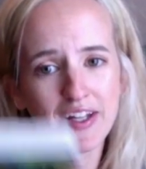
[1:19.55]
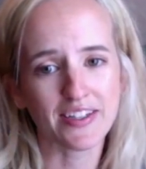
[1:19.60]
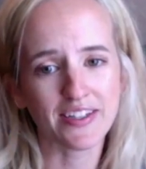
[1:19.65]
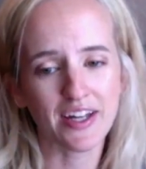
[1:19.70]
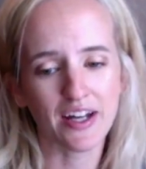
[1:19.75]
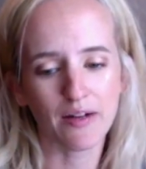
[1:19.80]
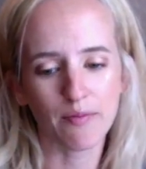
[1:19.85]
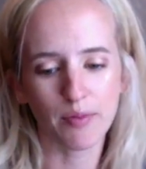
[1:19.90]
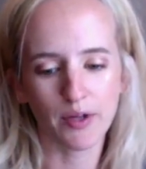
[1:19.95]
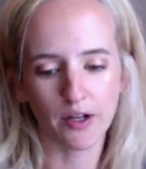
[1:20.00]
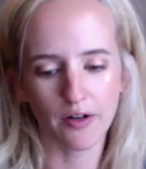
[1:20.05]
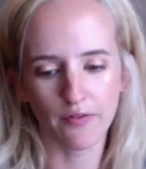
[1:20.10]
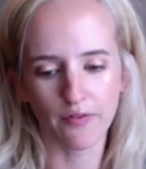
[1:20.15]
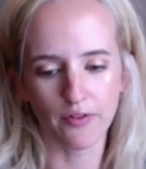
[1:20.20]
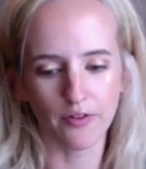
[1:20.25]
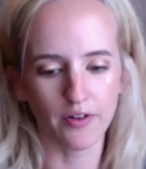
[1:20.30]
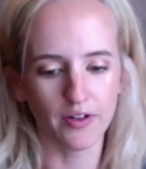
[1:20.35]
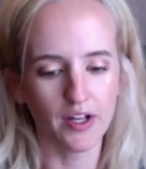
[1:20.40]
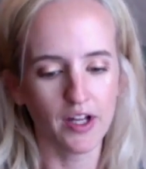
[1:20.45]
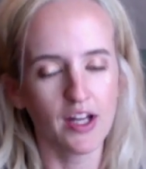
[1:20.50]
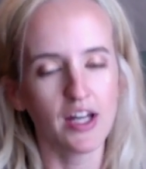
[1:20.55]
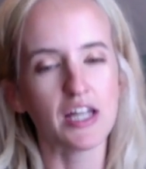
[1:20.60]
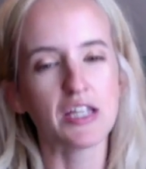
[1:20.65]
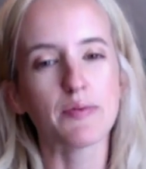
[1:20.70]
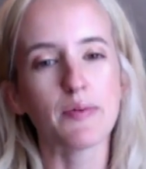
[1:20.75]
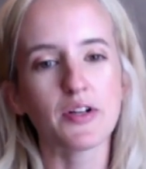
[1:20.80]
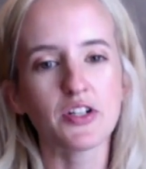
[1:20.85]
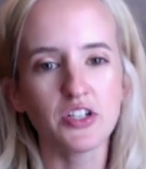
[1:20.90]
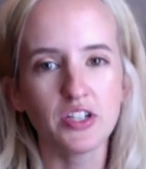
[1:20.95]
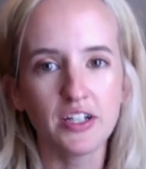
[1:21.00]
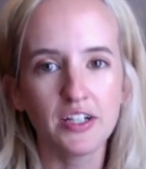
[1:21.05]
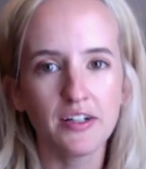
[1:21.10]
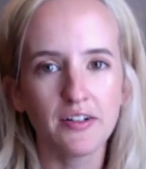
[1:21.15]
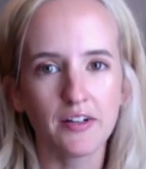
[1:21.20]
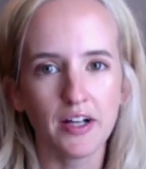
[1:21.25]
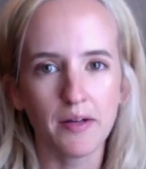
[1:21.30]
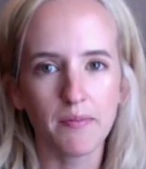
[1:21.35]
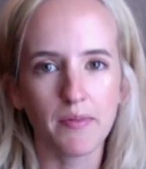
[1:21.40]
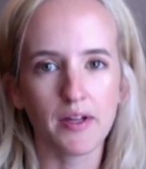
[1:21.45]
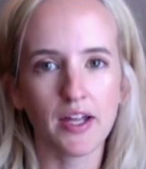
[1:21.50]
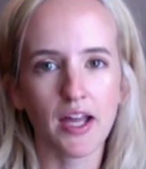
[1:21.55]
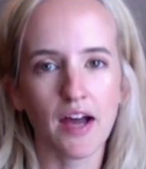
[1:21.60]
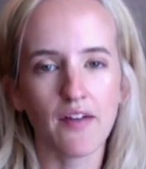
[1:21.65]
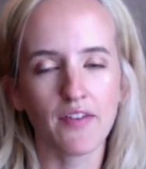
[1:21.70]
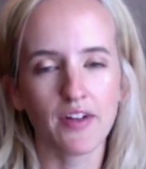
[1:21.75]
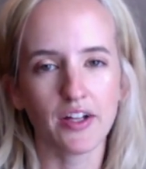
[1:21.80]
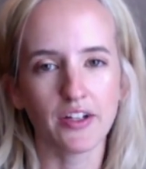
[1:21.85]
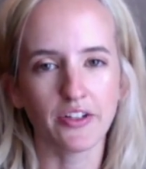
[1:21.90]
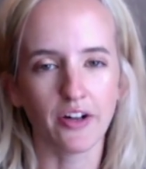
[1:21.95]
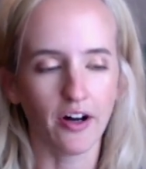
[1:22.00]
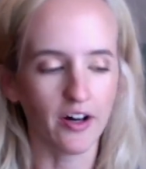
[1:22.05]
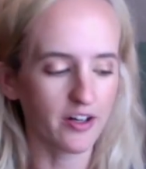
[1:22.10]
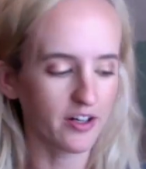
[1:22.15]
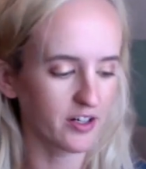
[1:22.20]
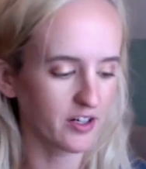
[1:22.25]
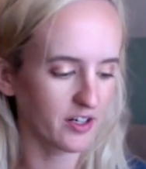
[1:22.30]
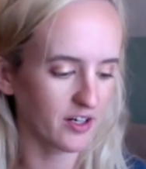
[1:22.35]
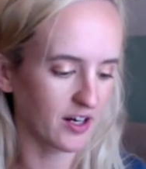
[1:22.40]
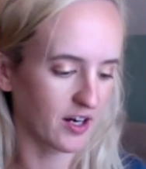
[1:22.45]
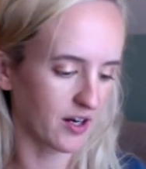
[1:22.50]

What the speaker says: It's got a beautiful, especially like me having a daughter.